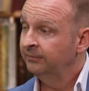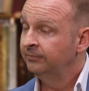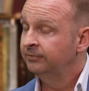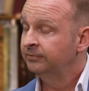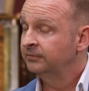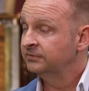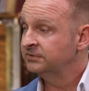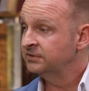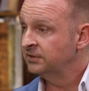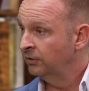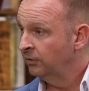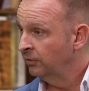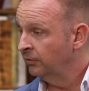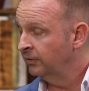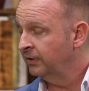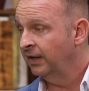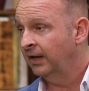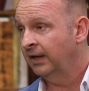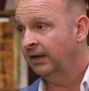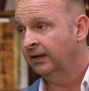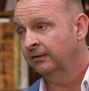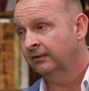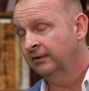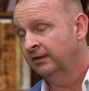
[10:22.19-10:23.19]
I said,
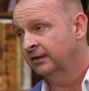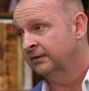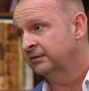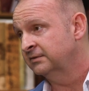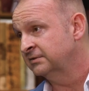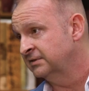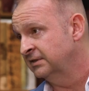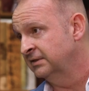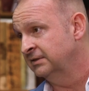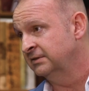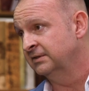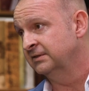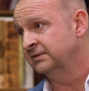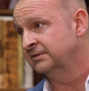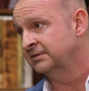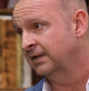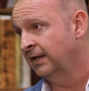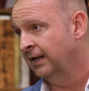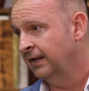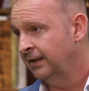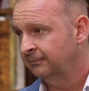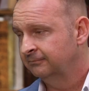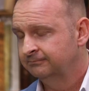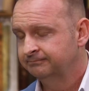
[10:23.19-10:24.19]
okay, get the CT
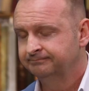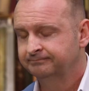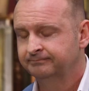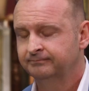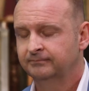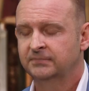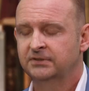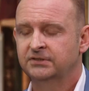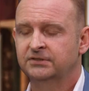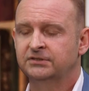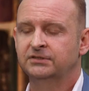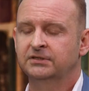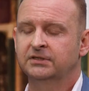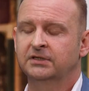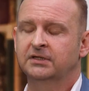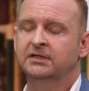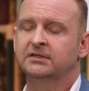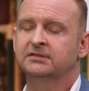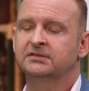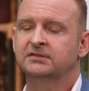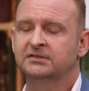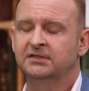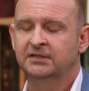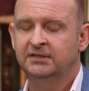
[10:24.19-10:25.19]
scan. She
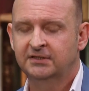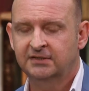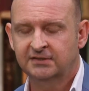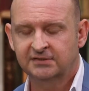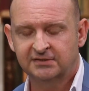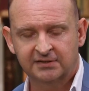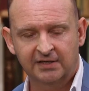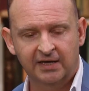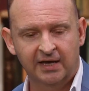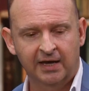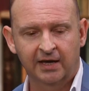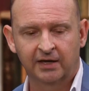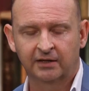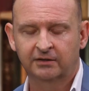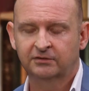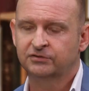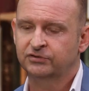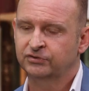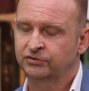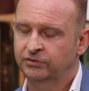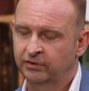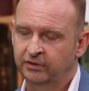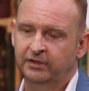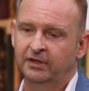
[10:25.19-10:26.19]
gets CT scan.
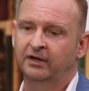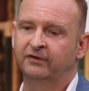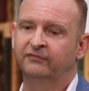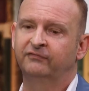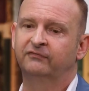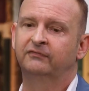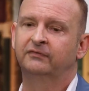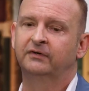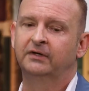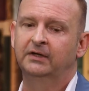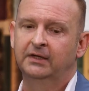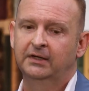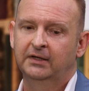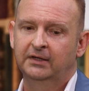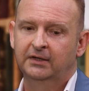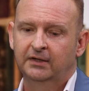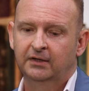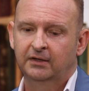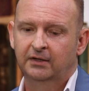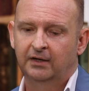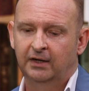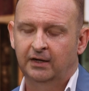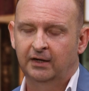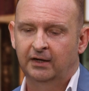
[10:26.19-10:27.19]
Sure enough,
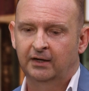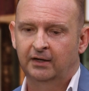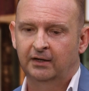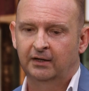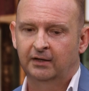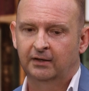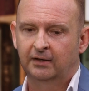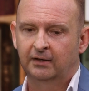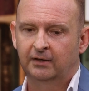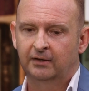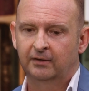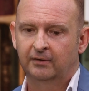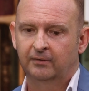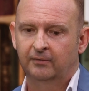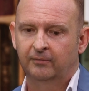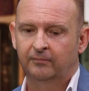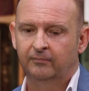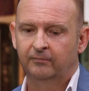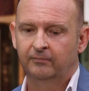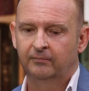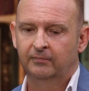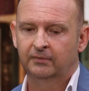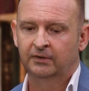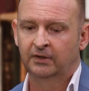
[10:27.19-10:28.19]

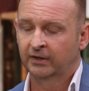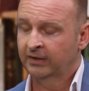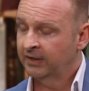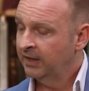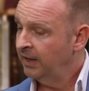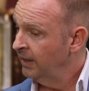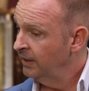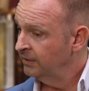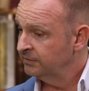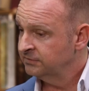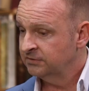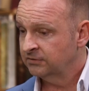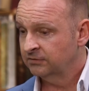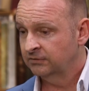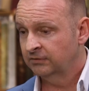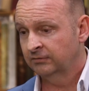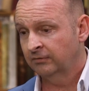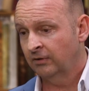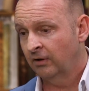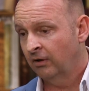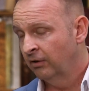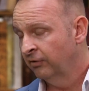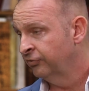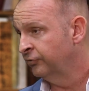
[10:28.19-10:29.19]
lung
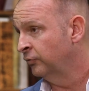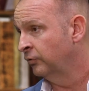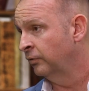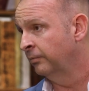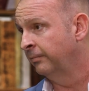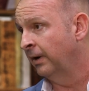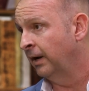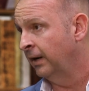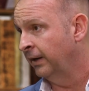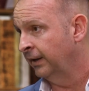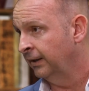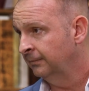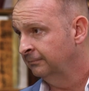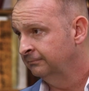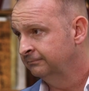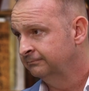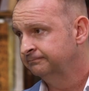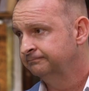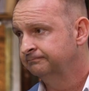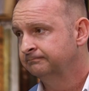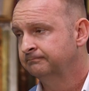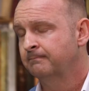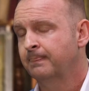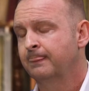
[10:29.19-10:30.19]
cancer all through her body.
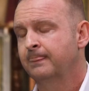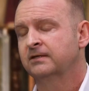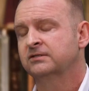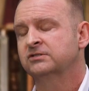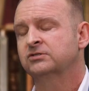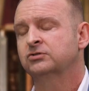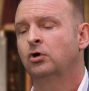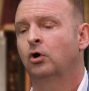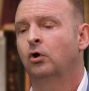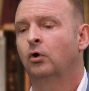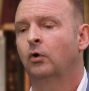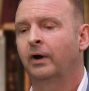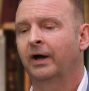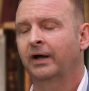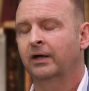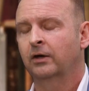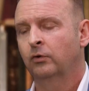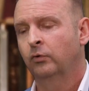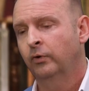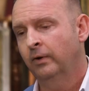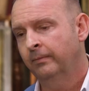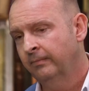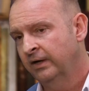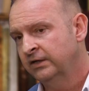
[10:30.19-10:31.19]
So I
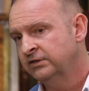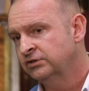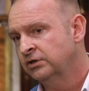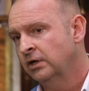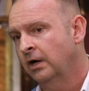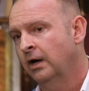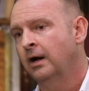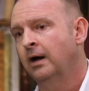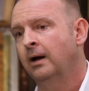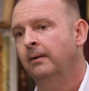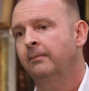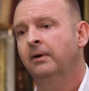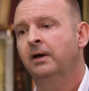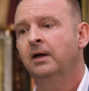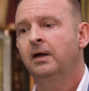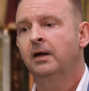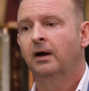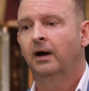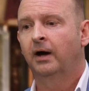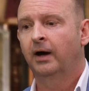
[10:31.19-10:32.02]
quit my job.